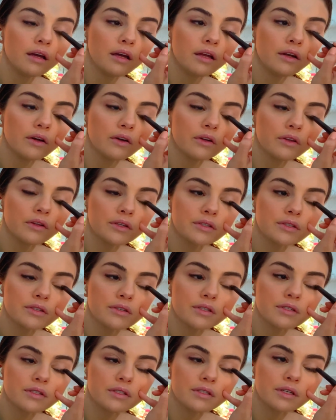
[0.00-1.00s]
I know it looks
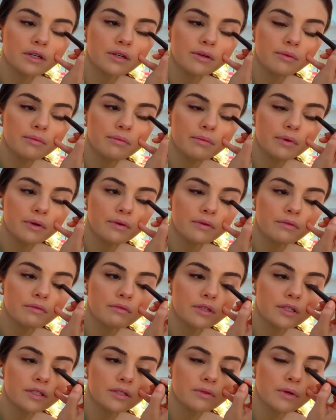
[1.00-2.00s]
crazy now, but
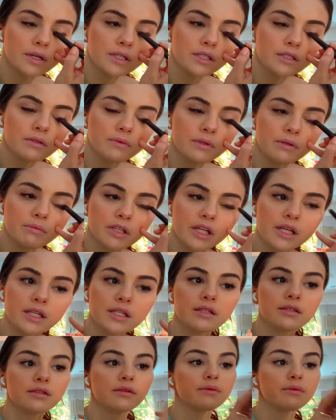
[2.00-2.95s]
just wait till we blend.